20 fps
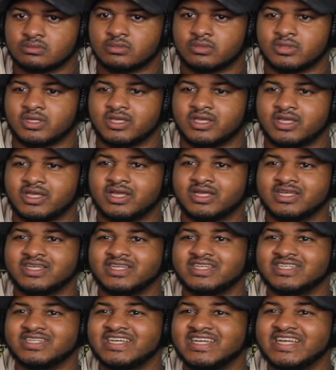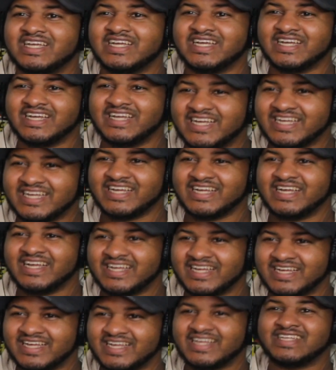Further investigation revealed that she is
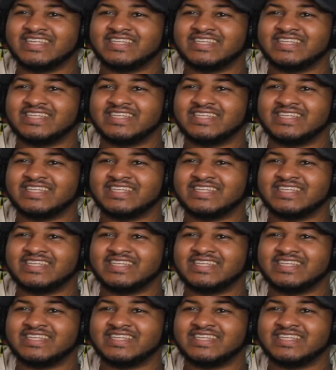